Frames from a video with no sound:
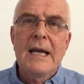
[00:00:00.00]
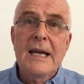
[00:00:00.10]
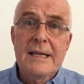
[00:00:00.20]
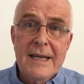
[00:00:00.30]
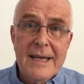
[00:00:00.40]

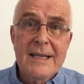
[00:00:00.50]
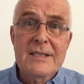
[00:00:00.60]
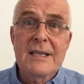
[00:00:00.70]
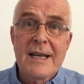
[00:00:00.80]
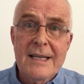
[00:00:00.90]
It
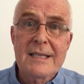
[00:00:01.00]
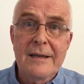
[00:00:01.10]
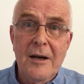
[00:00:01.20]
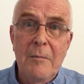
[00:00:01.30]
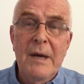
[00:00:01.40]
is
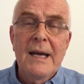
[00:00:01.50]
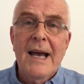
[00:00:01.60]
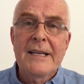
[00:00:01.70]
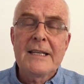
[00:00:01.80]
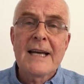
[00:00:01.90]
Islam,
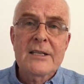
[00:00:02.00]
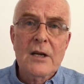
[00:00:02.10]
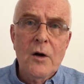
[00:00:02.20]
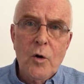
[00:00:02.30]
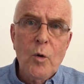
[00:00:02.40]
and it has
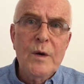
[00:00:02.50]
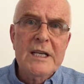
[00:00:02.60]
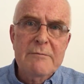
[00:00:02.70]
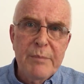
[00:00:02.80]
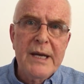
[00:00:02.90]

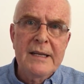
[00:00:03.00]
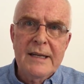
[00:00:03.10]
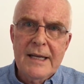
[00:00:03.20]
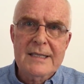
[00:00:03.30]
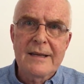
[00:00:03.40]
always been
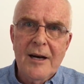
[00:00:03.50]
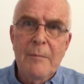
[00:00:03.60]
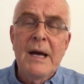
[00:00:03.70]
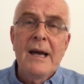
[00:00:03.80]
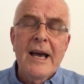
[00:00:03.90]

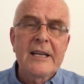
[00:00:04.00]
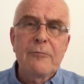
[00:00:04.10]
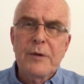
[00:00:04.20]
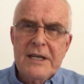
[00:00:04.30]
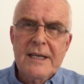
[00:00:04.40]
Islam. And
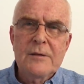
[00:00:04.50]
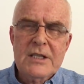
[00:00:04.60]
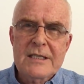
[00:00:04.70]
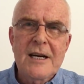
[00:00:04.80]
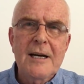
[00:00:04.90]
if we don't
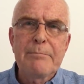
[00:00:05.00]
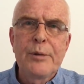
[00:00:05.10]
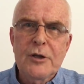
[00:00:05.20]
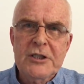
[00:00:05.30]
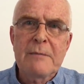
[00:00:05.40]
start
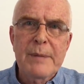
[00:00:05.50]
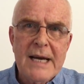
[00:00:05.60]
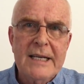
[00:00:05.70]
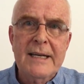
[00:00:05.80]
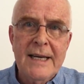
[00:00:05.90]
pushing
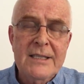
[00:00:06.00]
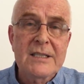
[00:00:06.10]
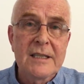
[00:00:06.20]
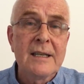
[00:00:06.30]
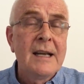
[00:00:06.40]
back
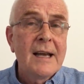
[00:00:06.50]
against it,